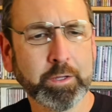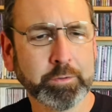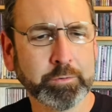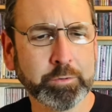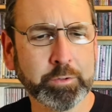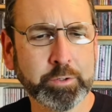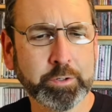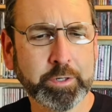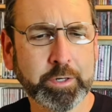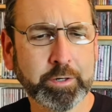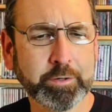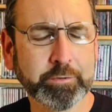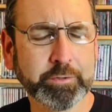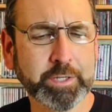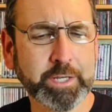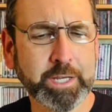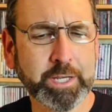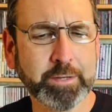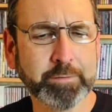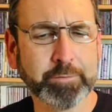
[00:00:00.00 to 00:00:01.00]
New Year's
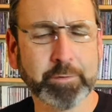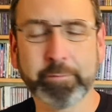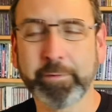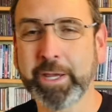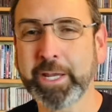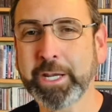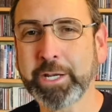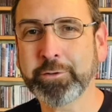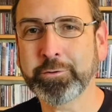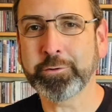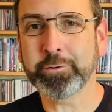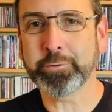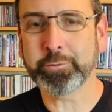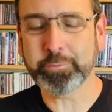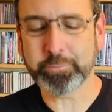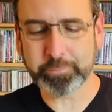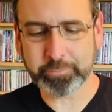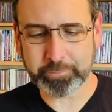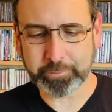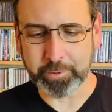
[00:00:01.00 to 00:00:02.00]
Eve of
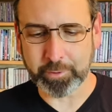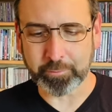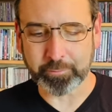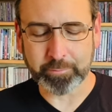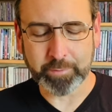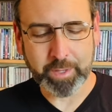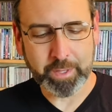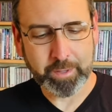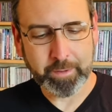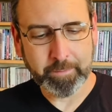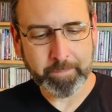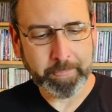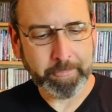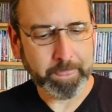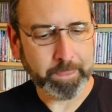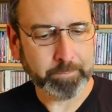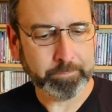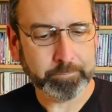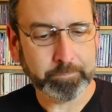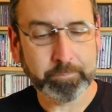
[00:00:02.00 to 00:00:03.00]
82, so
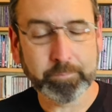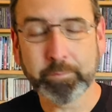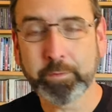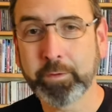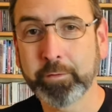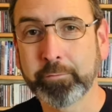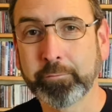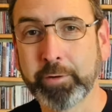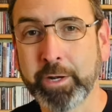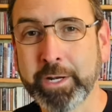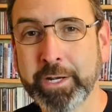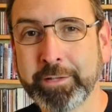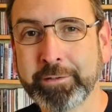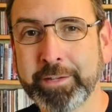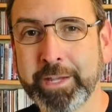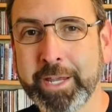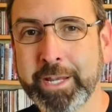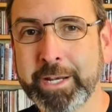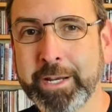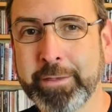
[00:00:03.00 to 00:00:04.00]
right
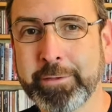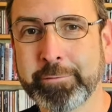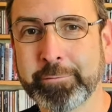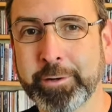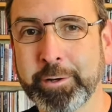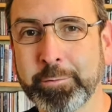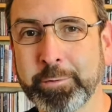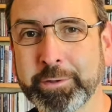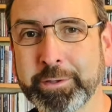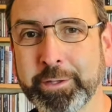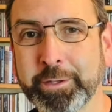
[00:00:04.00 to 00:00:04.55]
into 83 with